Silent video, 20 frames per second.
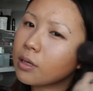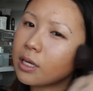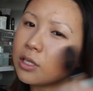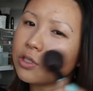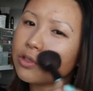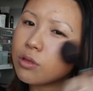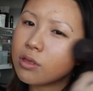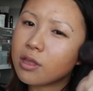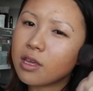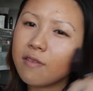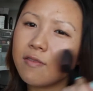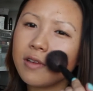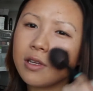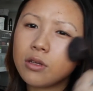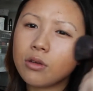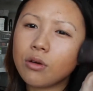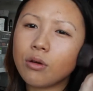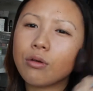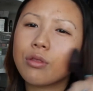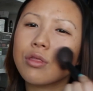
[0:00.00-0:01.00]
and just
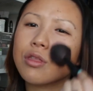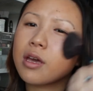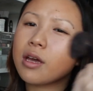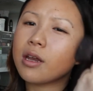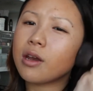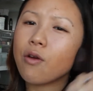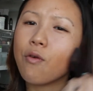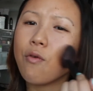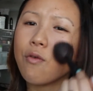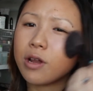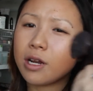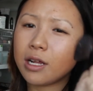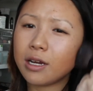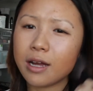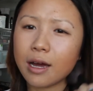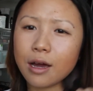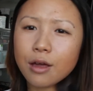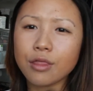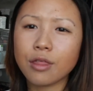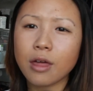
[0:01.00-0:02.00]
giving your skin a really
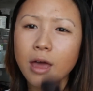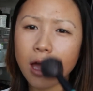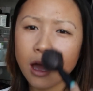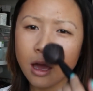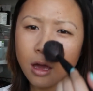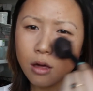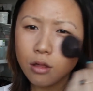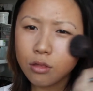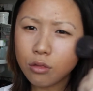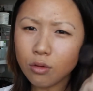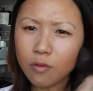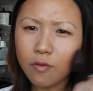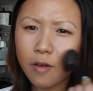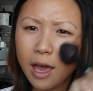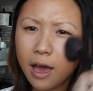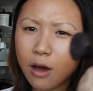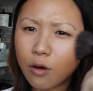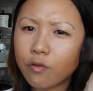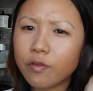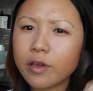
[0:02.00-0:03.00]
nice sort of
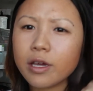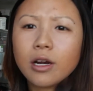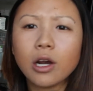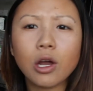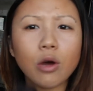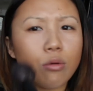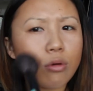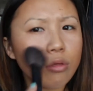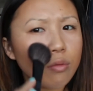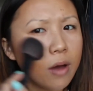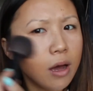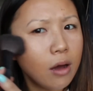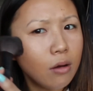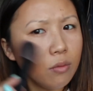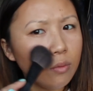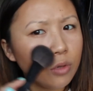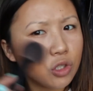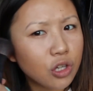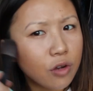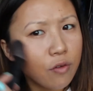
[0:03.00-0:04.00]
healthy glow as well,
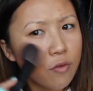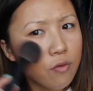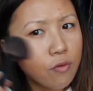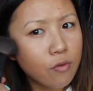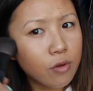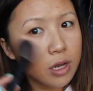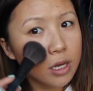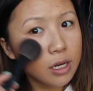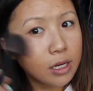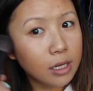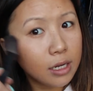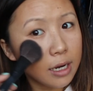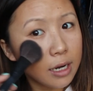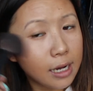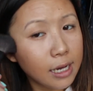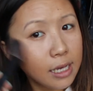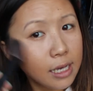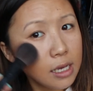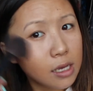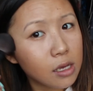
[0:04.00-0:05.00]
which I really
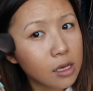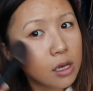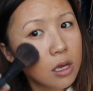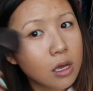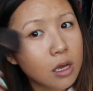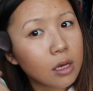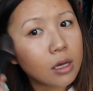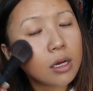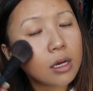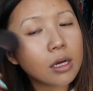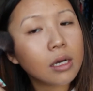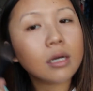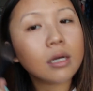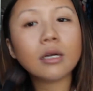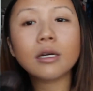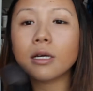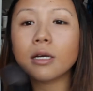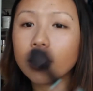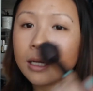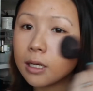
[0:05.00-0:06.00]
like.
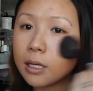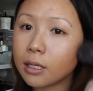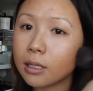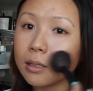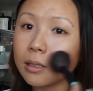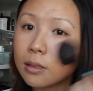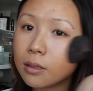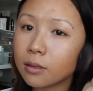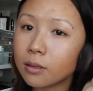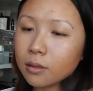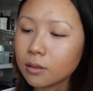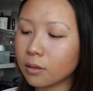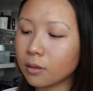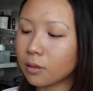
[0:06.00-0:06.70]
And